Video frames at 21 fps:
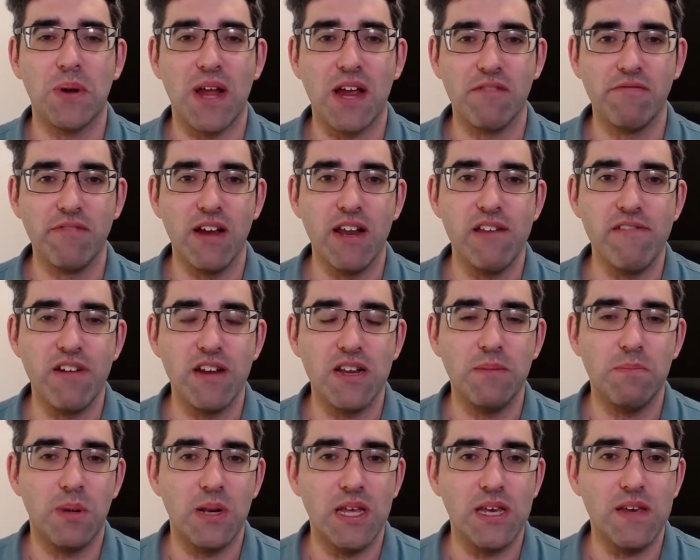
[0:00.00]
really, really
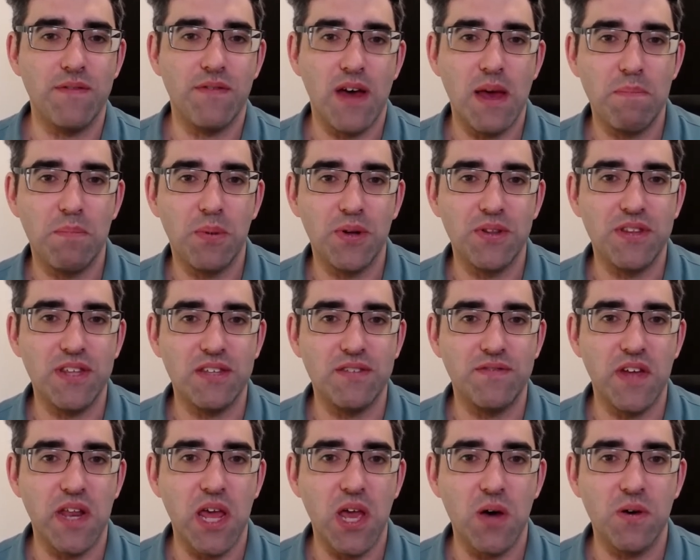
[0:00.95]
believe I put these
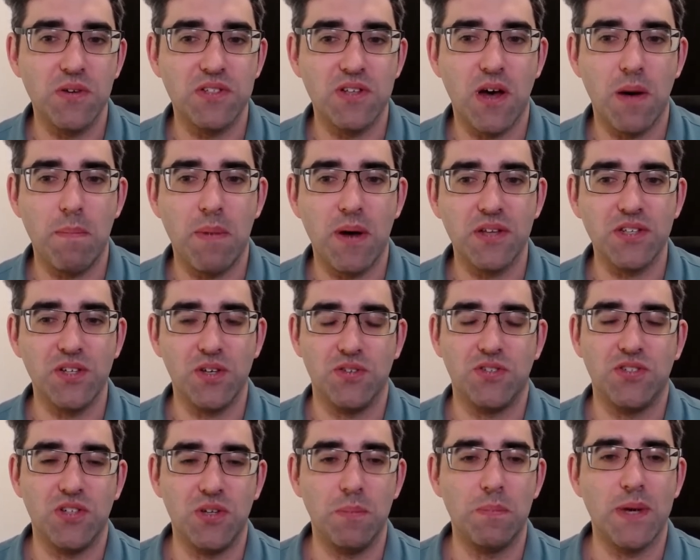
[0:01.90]
videos up on
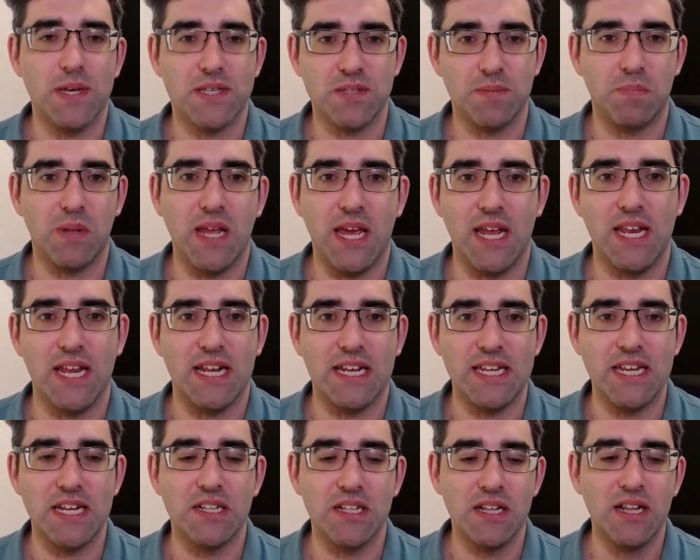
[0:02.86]
YouTube explaining
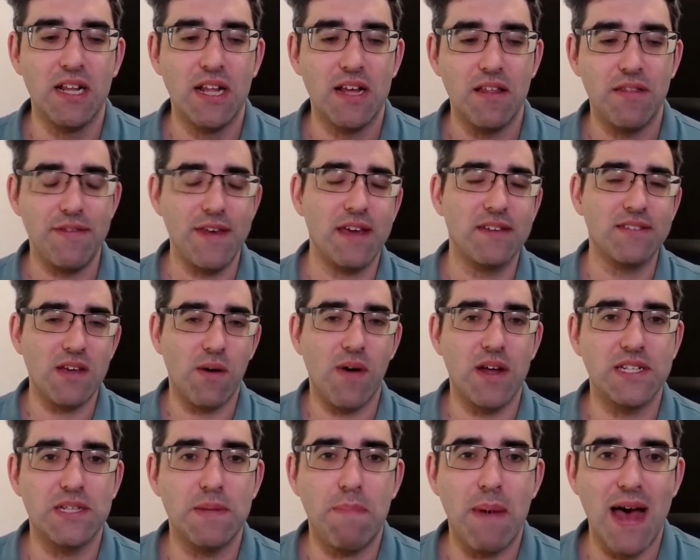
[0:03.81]
little things I
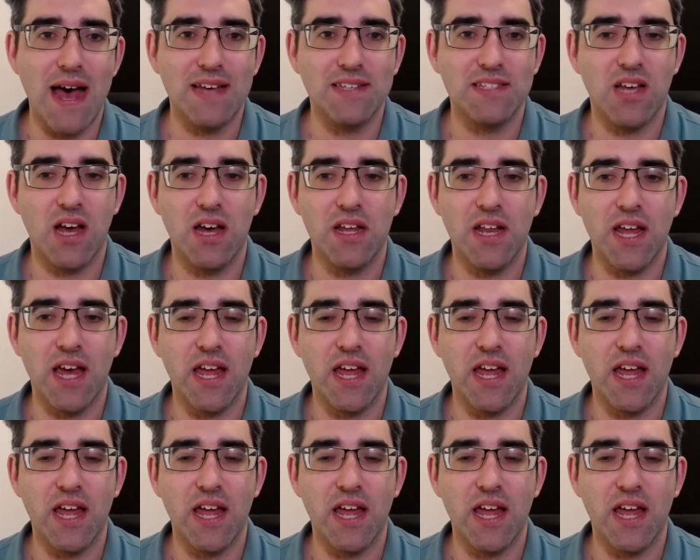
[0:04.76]
want to pass on,